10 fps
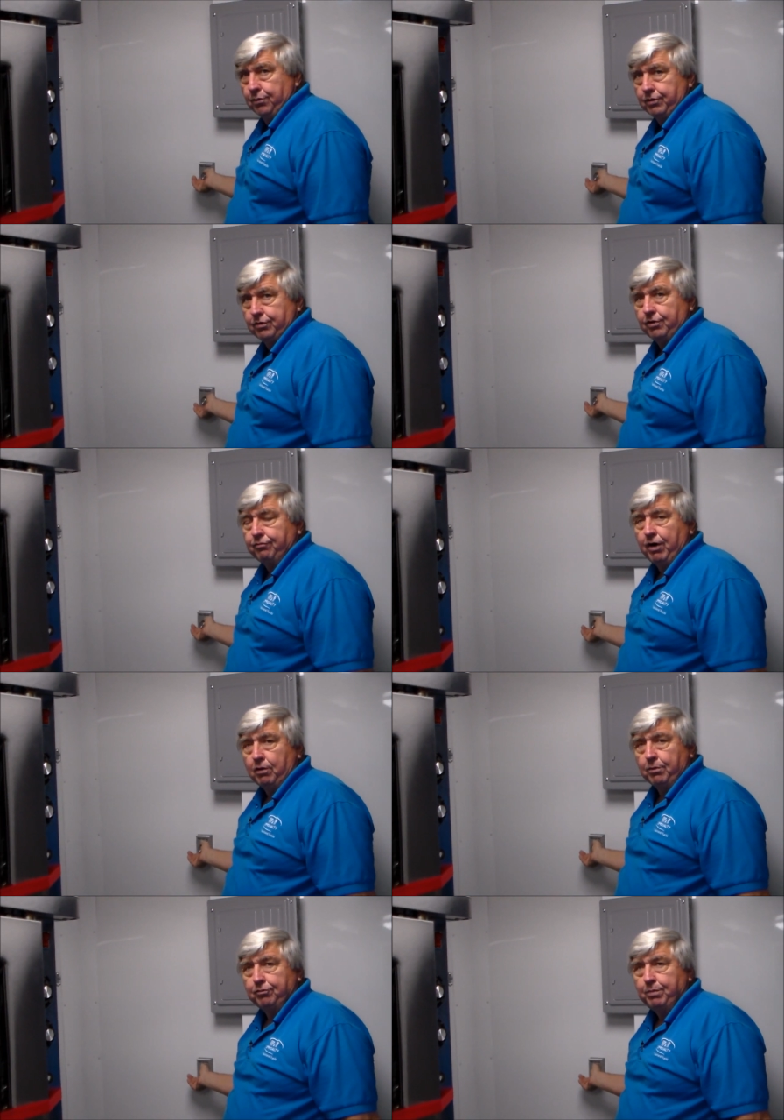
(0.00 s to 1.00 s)
switch. And it's
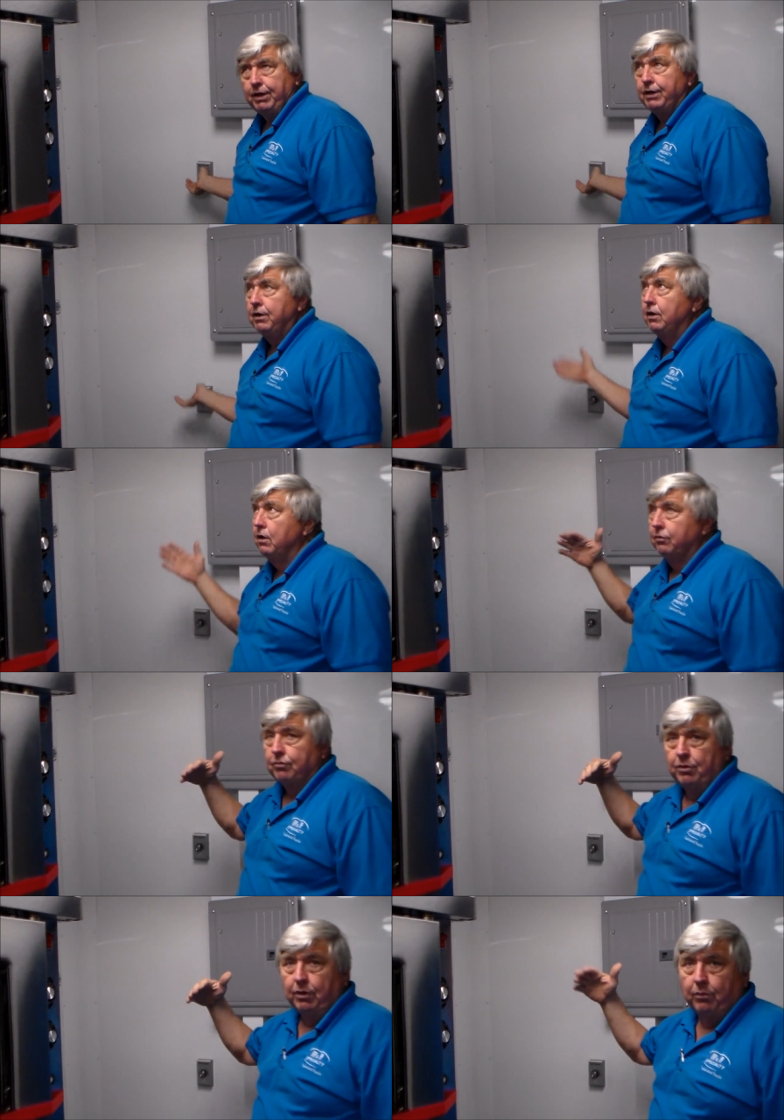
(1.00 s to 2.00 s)
variable speed,
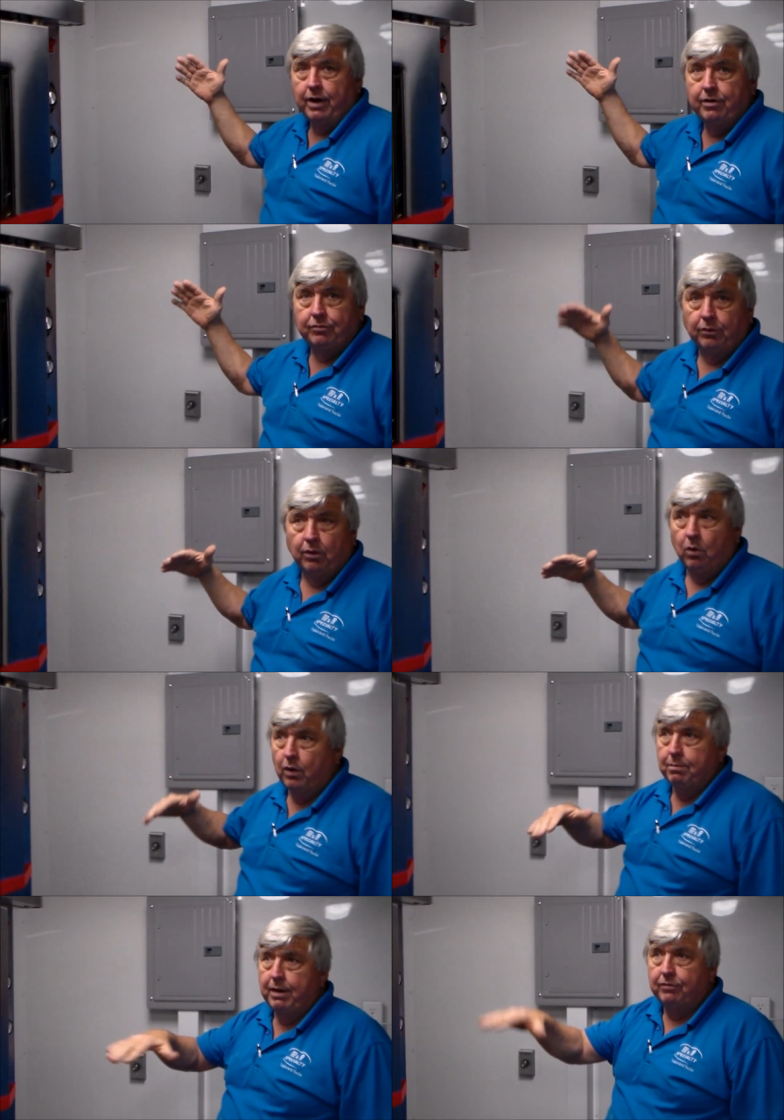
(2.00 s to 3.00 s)
so you can raise or
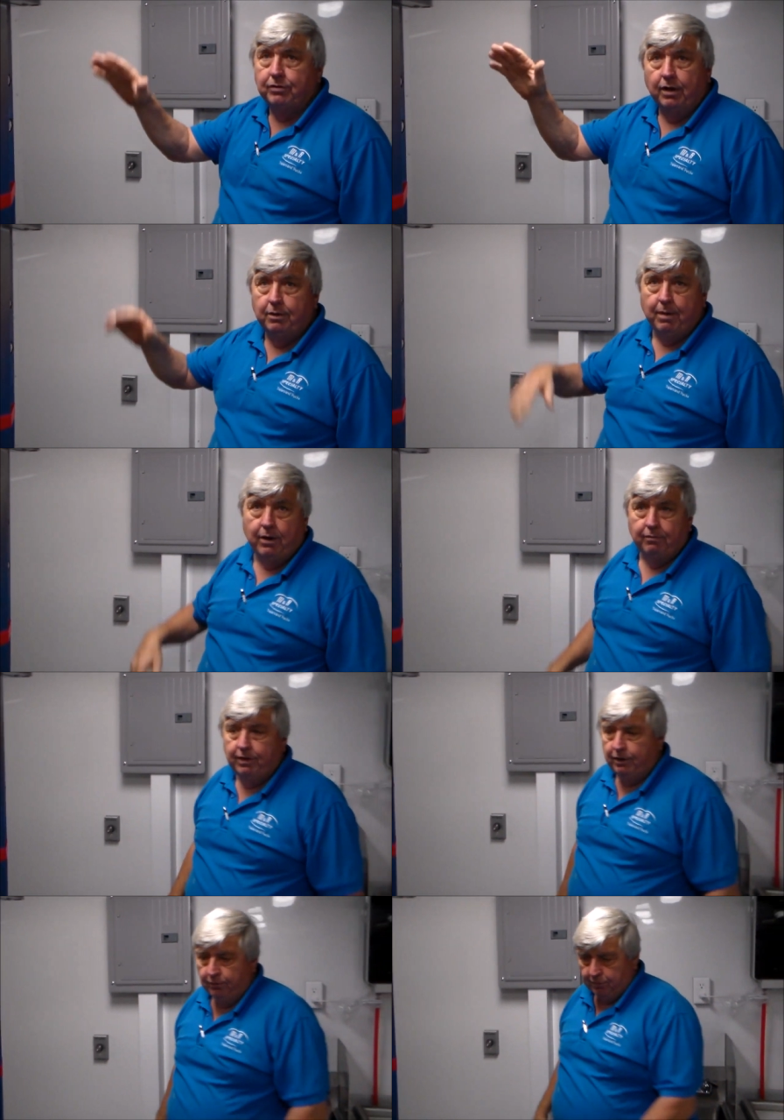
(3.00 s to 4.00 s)
lower it based on the amount of
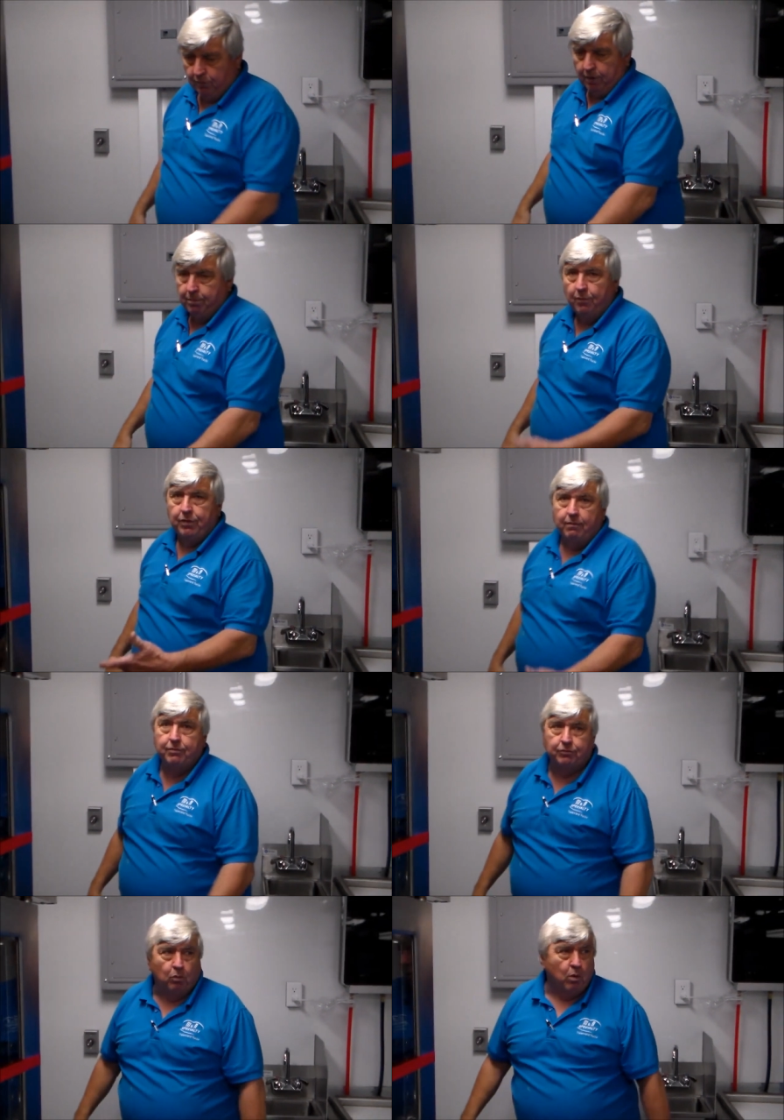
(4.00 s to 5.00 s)
heat, or if you're running both
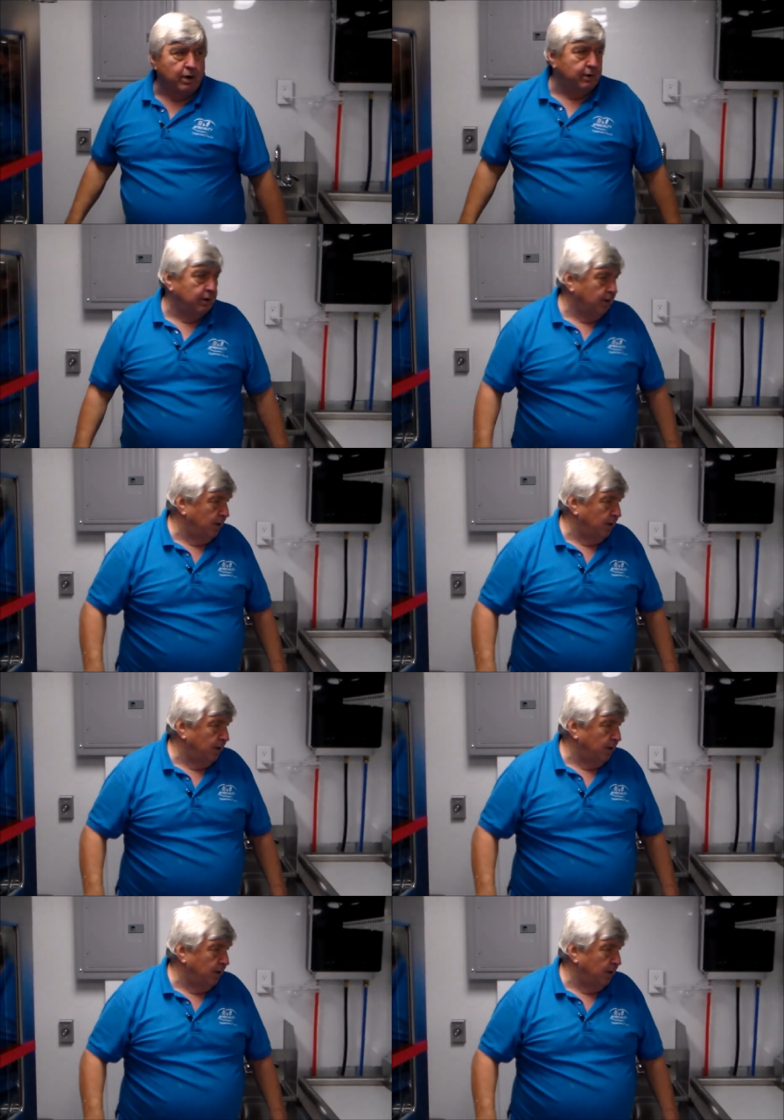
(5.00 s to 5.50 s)
ovens or one.